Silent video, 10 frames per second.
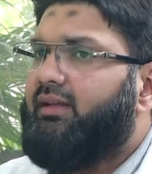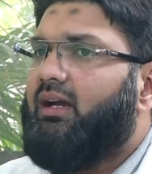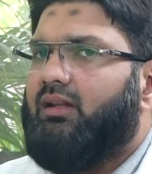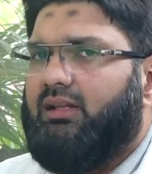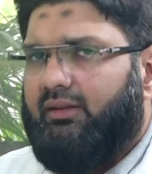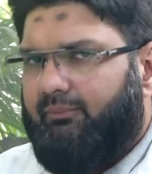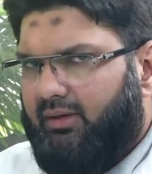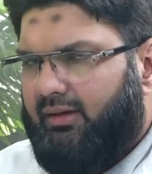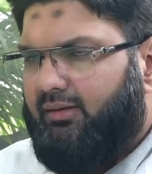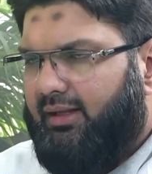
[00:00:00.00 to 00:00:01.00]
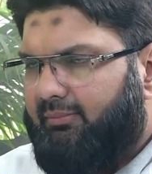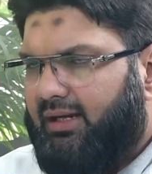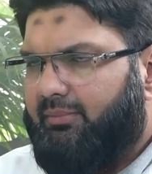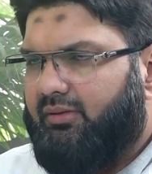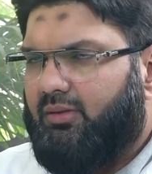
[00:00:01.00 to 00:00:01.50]
Yeah, there
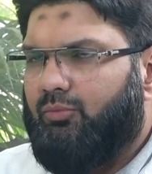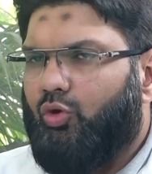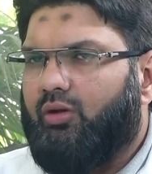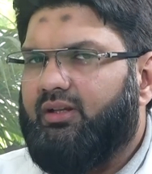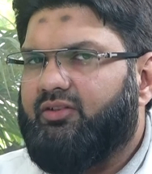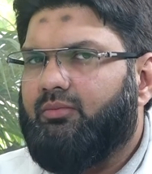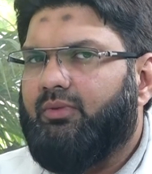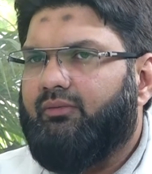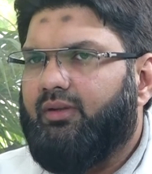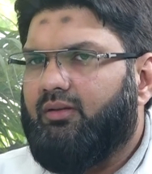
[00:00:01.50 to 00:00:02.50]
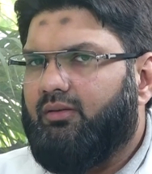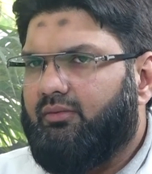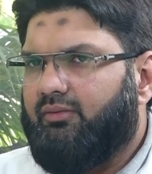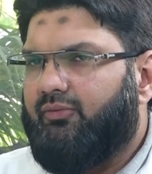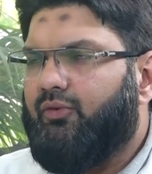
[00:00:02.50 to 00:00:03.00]
might be some correlation
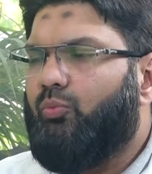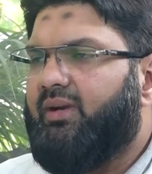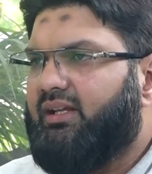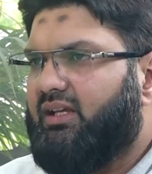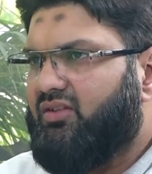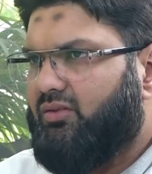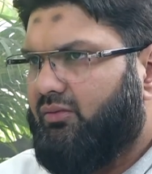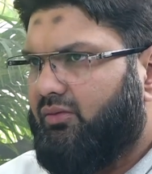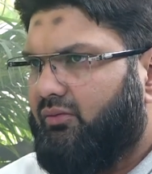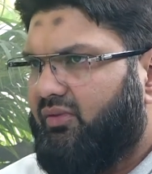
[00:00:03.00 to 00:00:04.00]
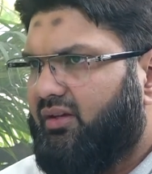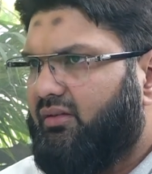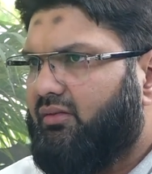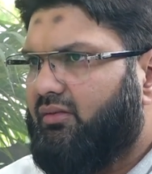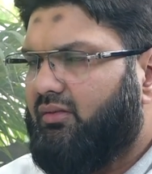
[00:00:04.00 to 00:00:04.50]
between few medications
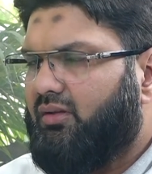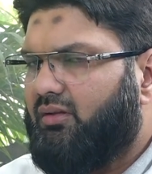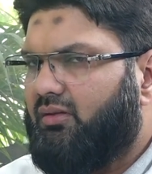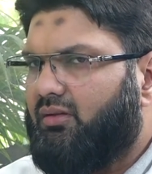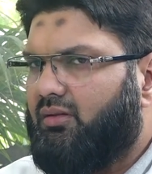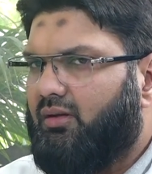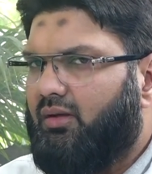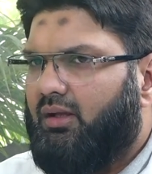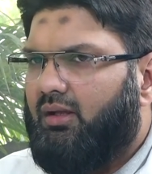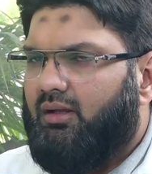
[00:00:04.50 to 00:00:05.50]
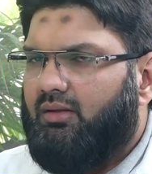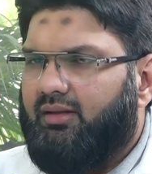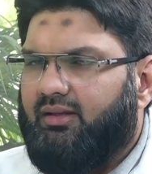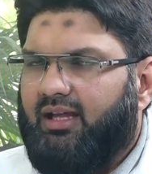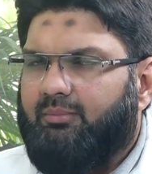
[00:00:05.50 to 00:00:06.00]
wherein
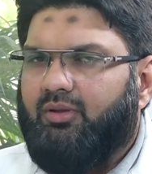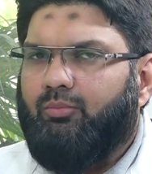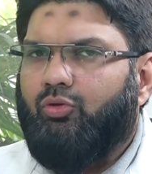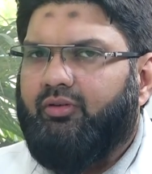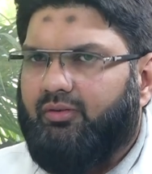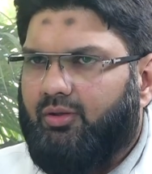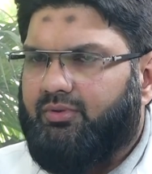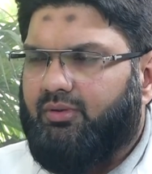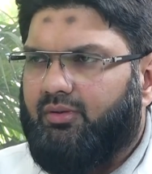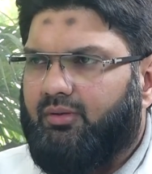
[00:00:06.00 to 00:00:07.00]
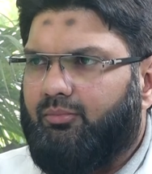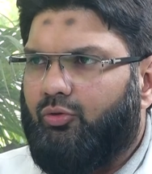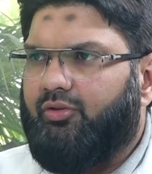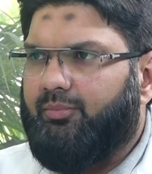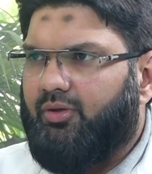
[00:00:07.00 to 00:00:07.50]
there can be bone resorption and
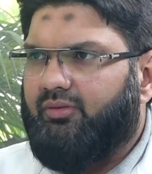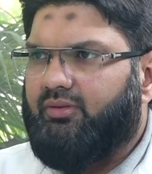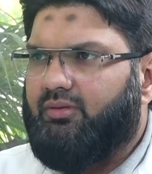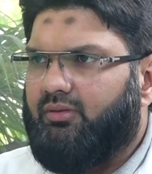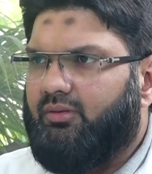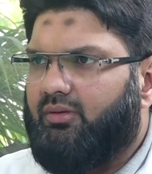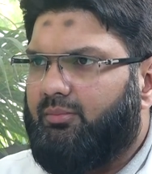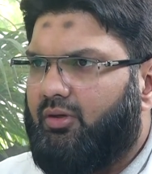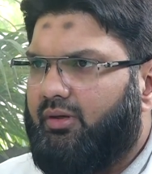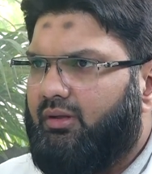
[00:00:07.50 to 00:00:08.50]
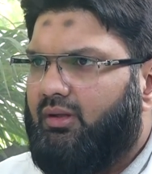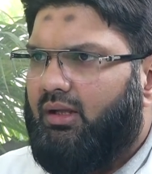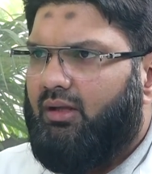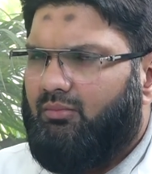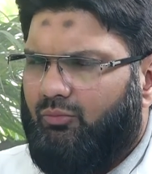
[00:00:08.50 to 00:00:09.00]
bone deposition in the body,
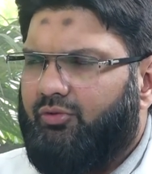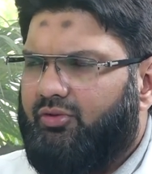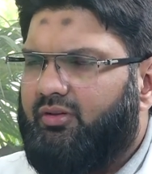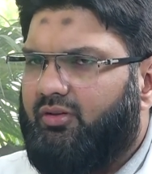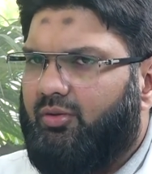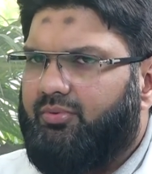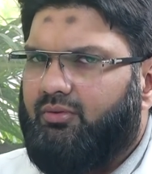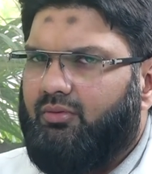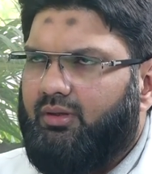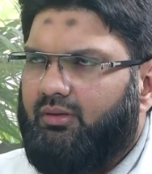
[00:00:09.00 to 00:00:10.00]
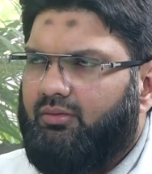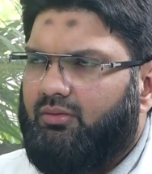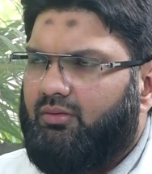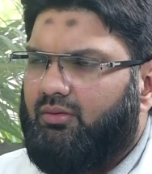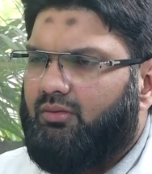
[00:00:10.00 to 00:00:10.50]
mostly resorption only.
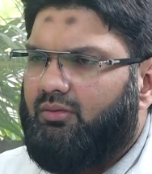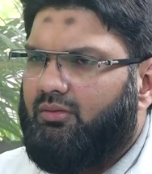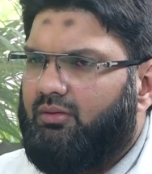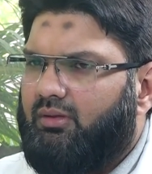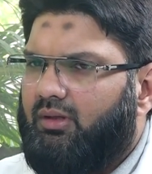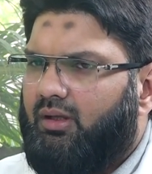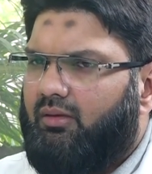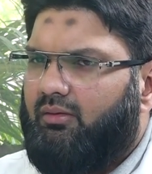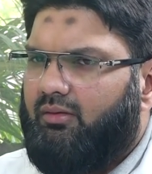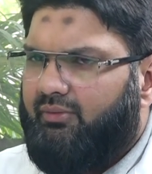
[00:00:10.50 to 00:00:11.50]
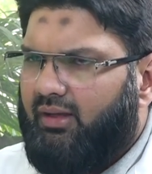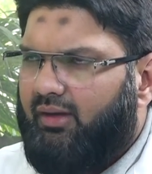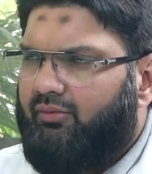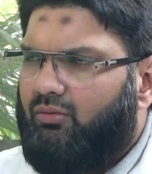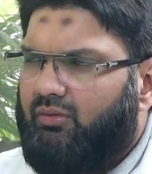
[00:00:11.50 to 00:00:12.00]
So we
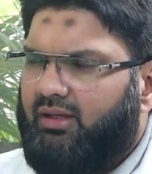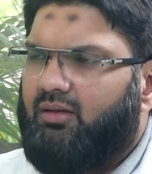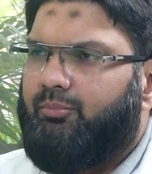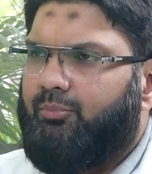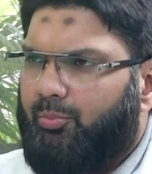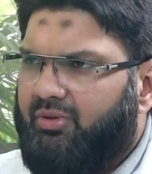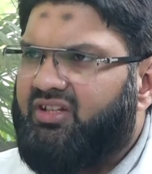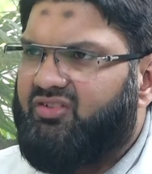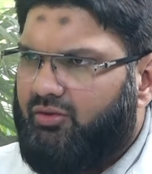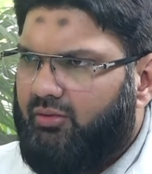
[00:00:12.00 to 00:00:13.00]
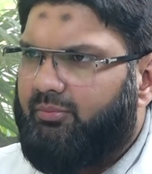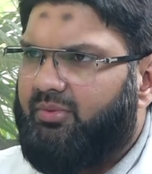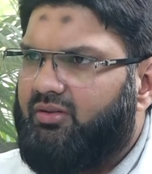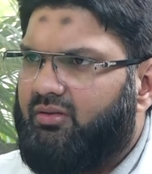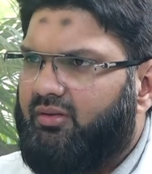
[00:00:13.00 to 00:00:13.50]
have to take a proper history of the
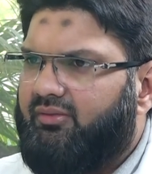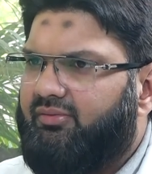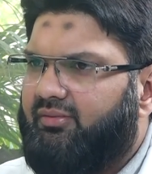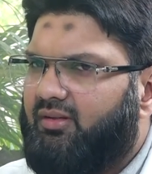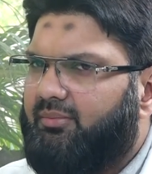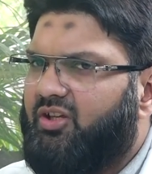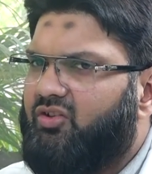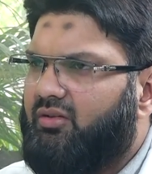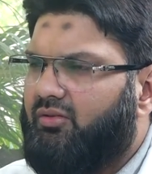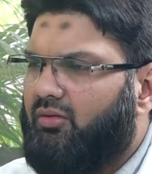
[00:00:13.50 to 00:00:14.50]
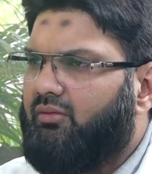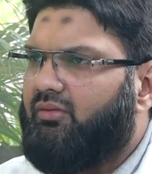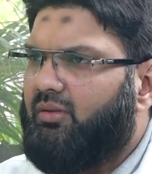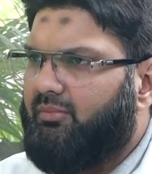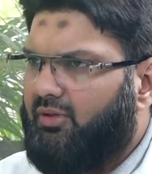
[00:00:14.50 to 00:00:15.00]
patient. If the patient is on
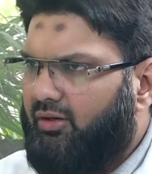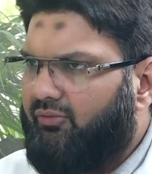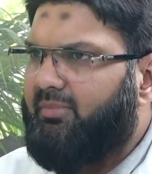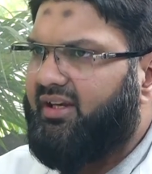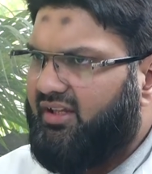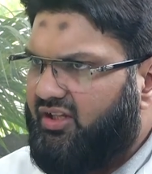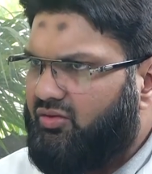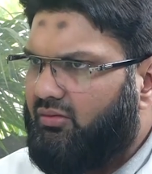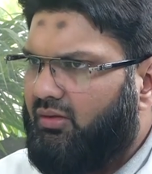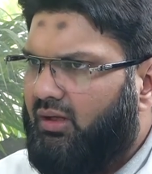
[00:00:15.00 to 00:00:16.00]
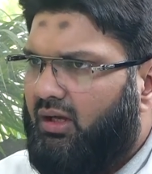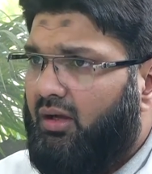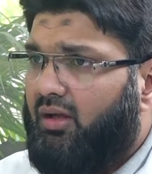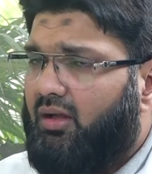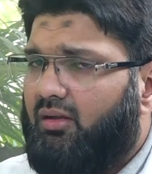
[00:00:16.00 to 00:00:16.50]
some kind of medication,
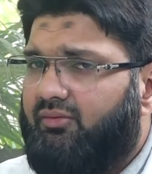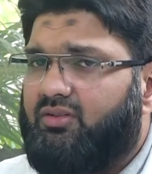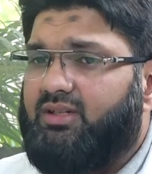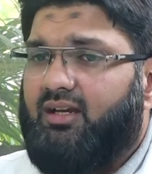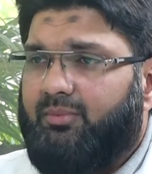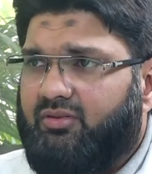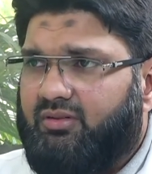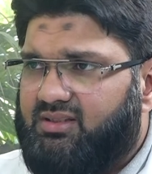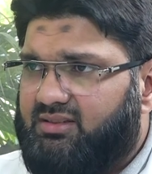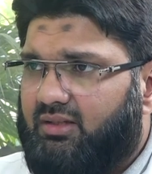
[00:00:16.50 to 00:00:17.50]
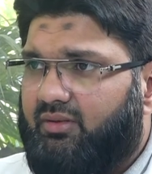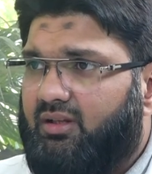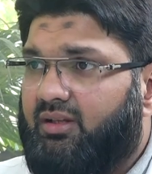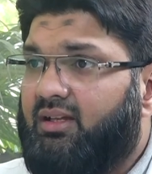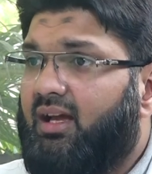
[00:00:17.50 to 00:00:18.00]
if a child patient is there,
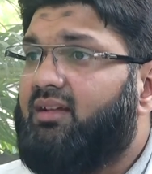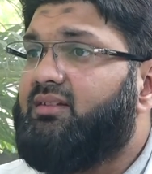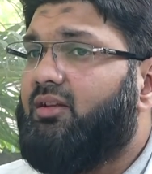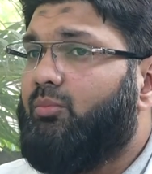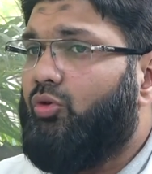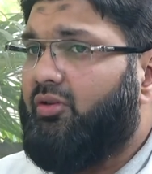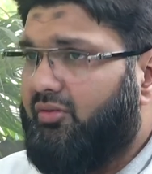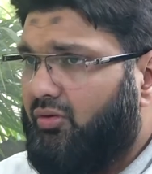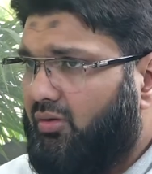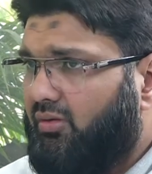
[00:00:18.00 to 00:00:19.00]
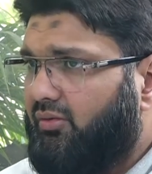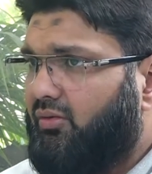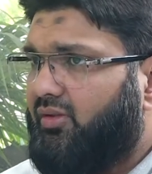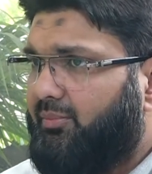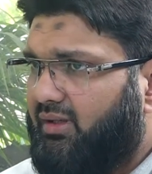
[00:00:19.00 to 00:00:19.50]
whether he has any bone disorders
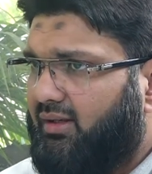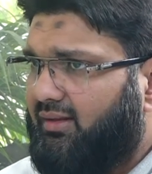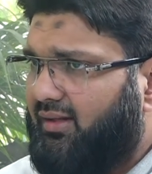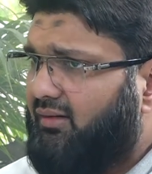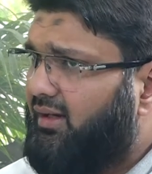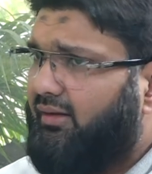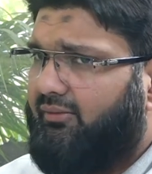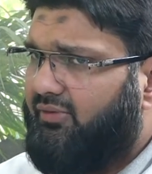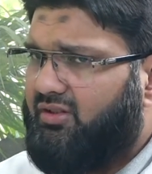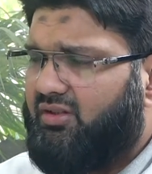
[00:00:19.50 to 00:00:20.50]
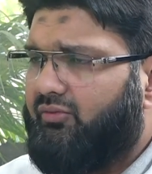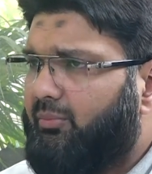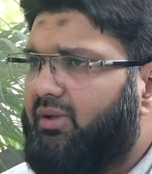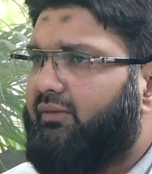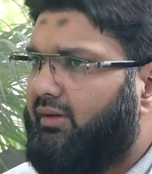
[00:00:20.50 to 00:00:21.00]
or something like that, that features will
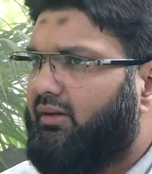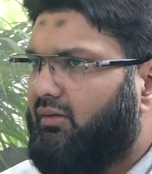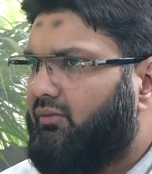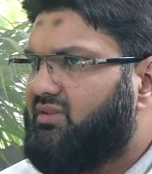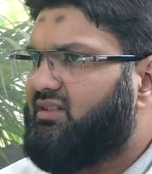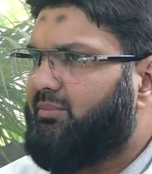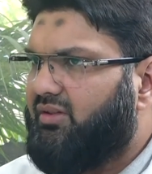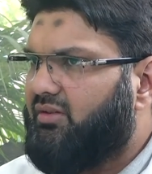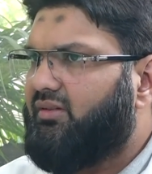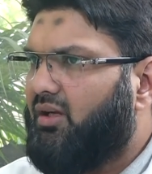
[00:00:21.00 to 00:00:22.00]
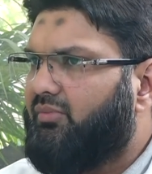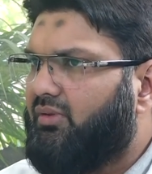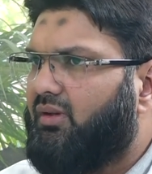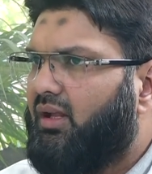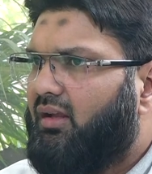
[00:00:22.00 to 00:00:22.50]
be evident once the patient
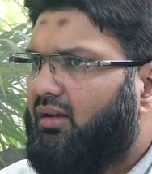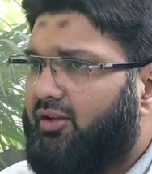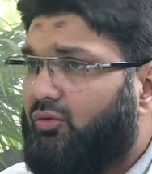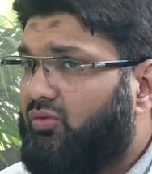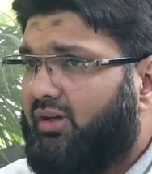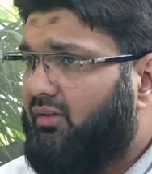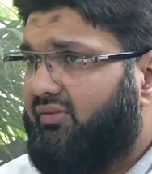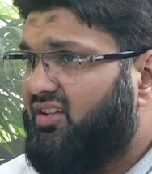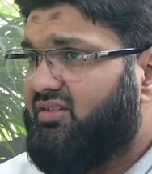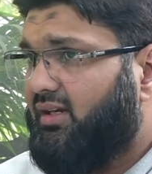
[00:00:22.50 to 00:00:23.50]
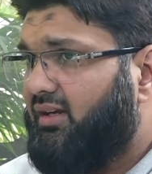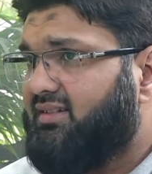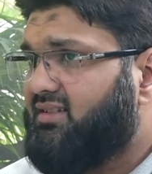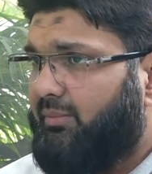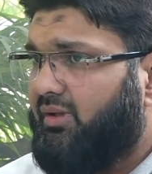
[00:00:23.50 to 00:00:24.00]
comes in. Like you said, a weak child
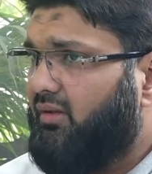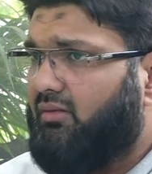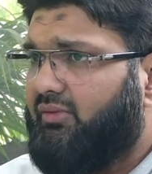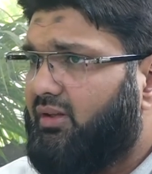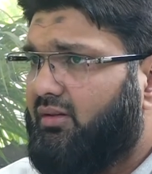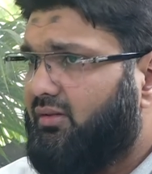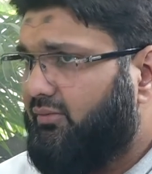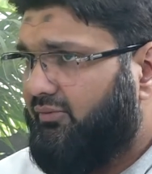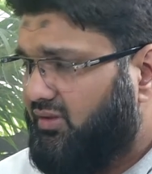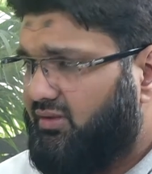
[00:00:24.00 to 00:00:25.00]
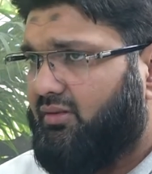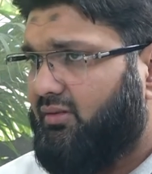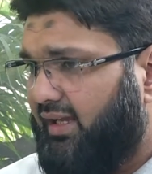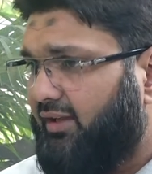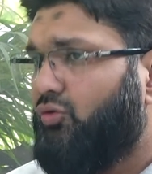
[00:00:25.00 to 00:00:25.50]
is coming in, we can
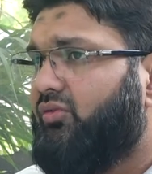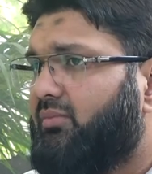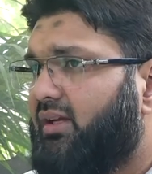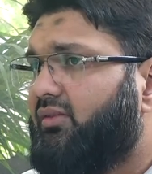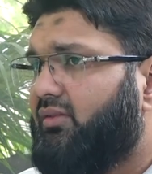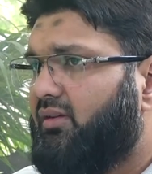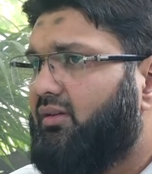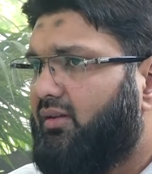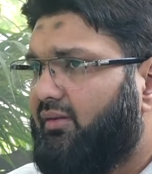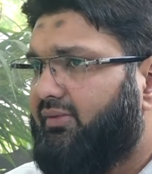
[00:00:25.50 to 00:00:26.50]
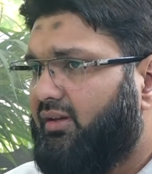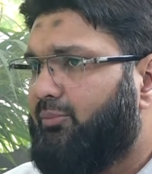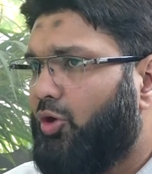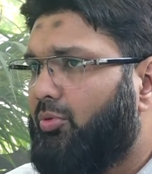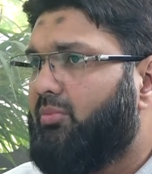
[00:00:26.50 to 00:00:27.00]
first diagnose him as if any
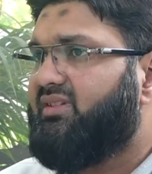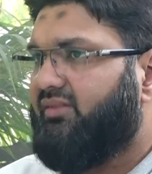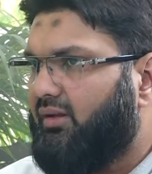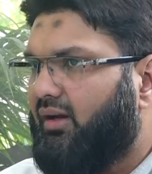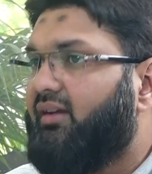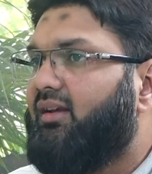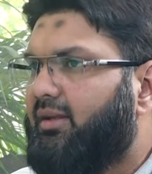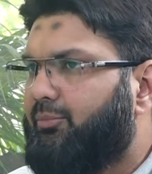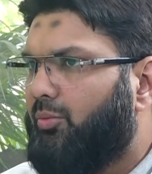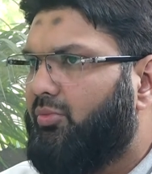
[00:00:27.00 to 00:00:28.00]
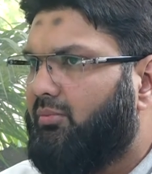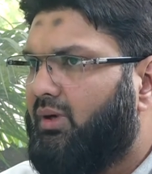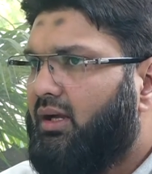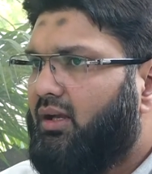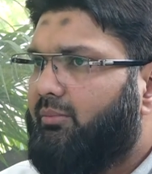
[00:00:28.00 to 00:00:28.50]
problem is there, underlying problem.